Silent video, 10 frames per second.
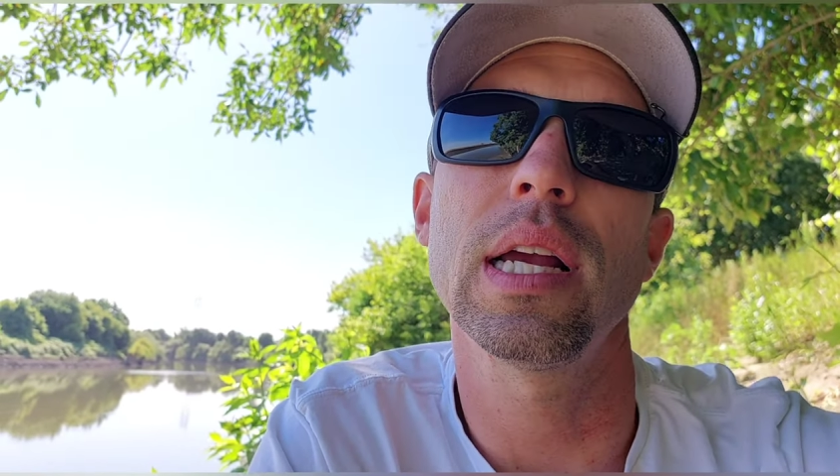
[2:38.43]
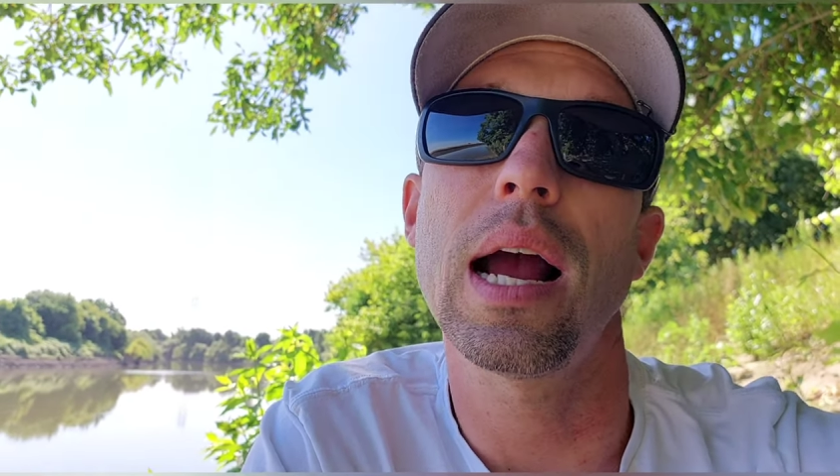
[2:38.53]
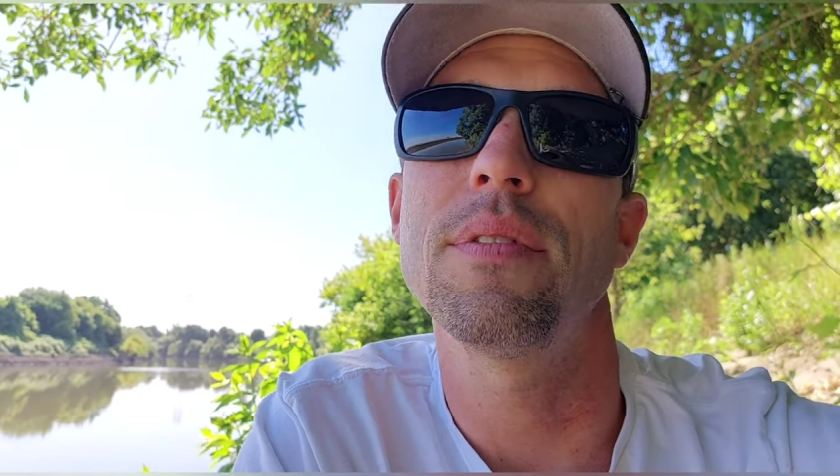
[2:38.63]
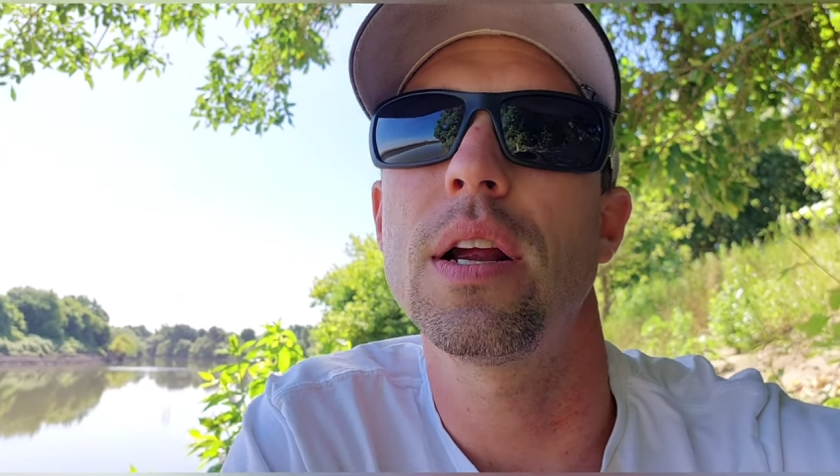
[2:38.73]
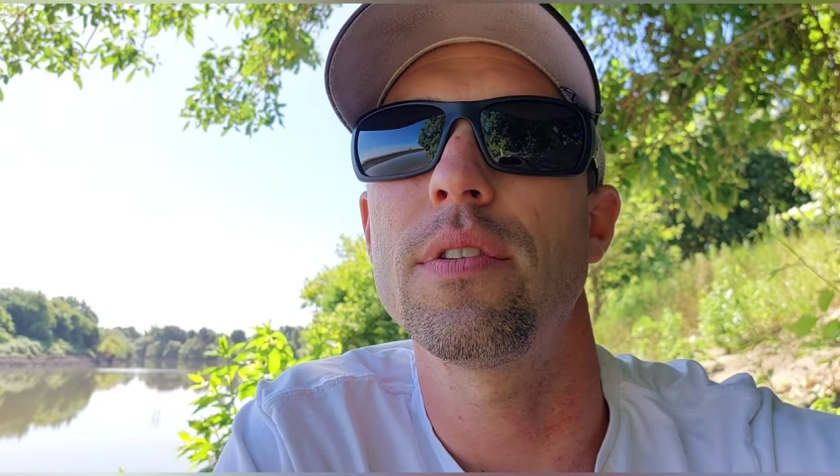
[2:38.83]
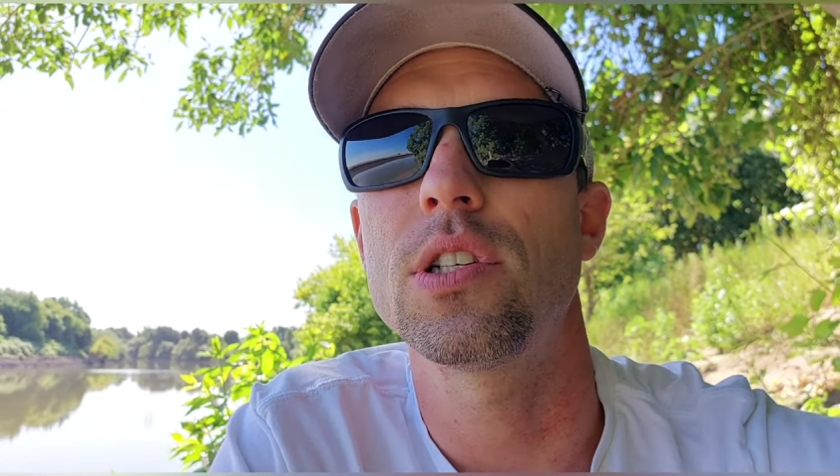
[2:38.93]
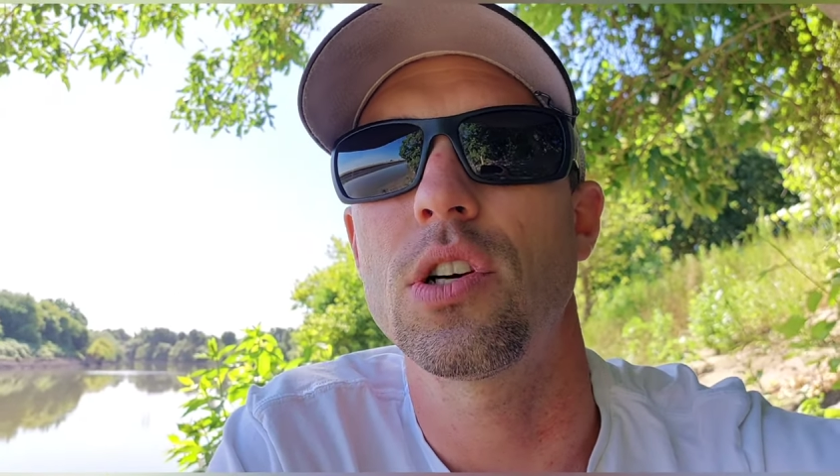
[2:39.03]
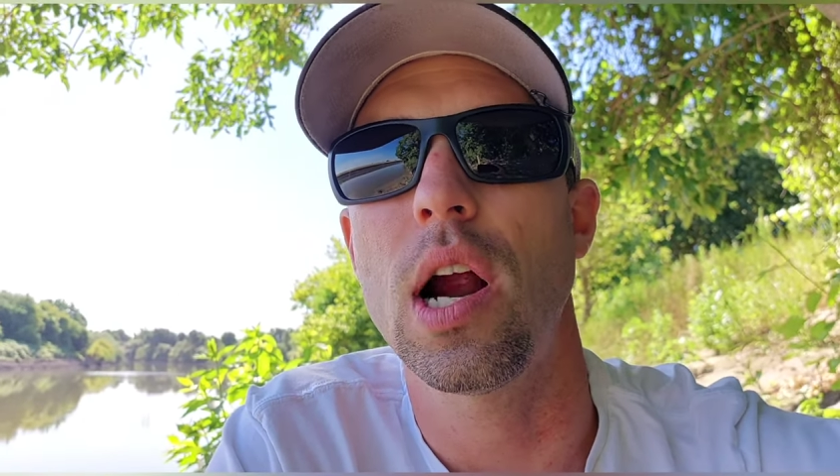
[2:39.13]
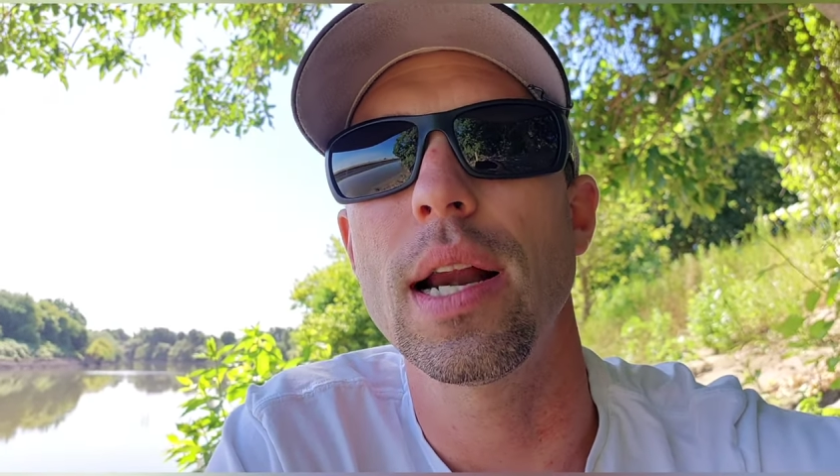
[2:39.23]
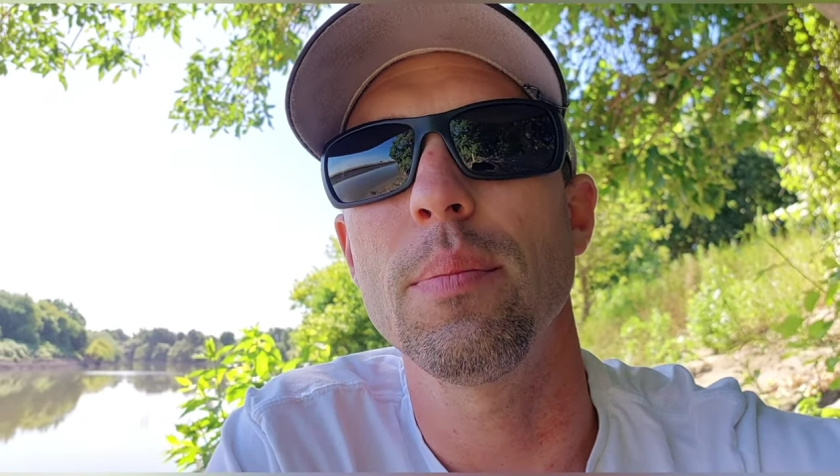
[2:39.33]
I've never
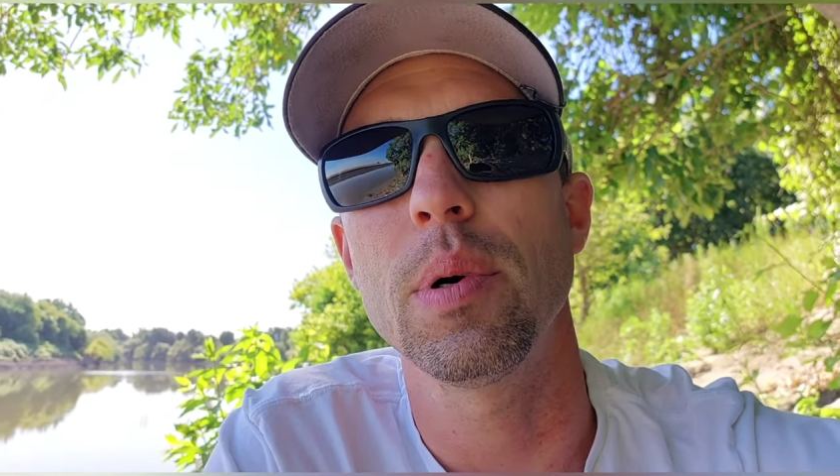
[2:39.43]
tried it,